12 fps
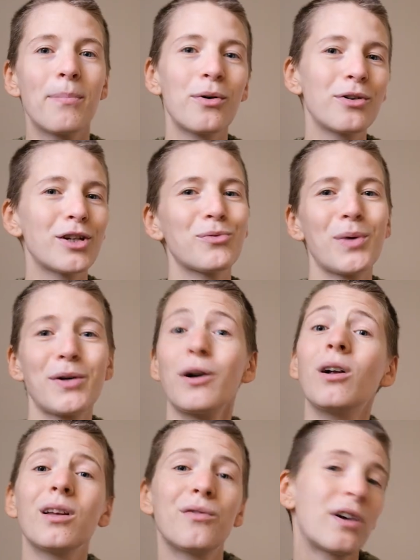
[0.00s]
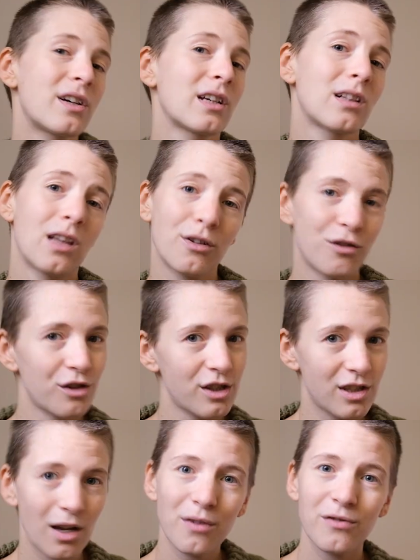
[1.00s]
put it where all of our decluttered
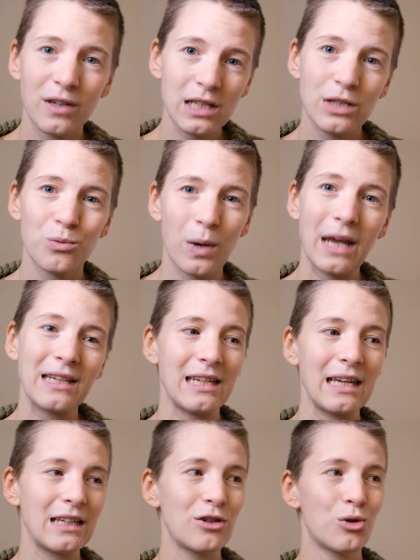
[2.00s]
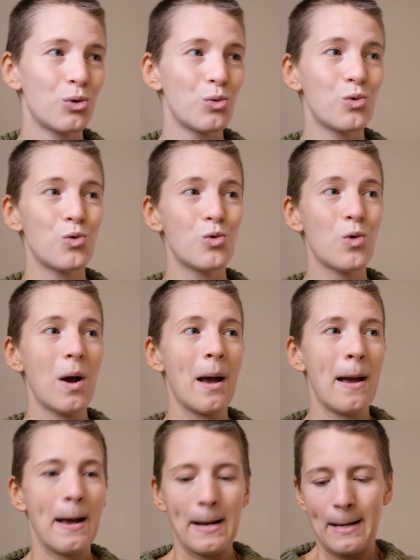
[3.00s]
stuff is waiting to
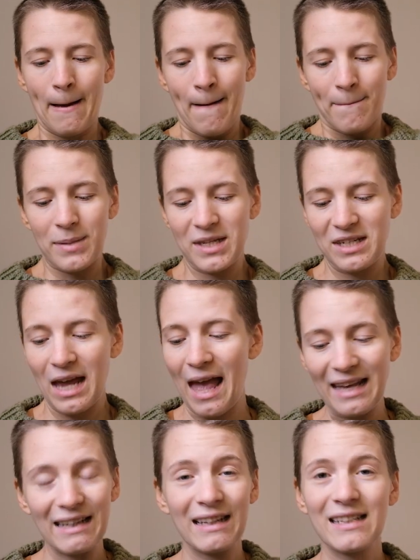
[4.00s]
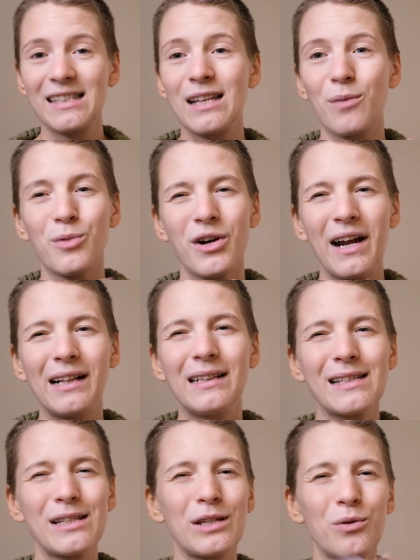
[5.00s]
be taken somewhere
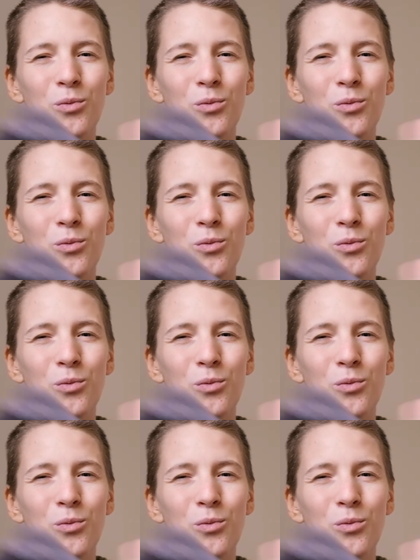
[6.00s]
else.